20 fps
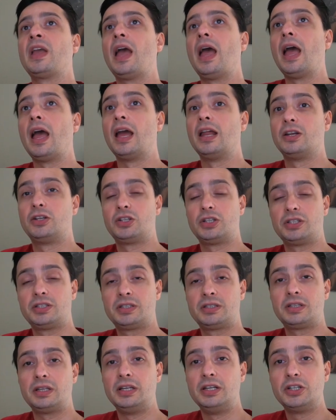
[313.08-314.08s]
and
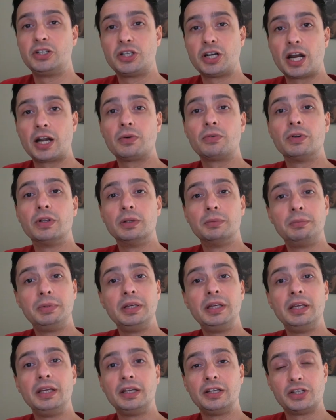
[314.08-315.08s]
just in general
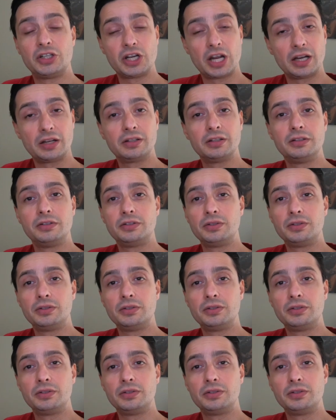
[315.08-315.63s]
being gentle